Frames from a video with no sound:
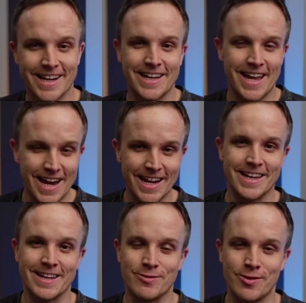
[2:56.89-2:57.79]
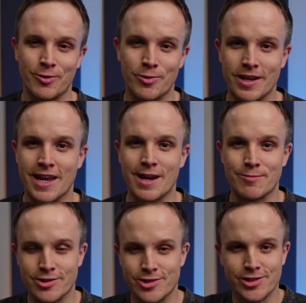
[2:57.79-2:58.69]
I hated it. It was a
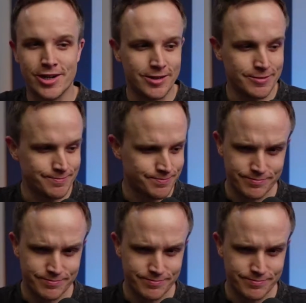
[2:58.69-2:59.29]
3-camera show.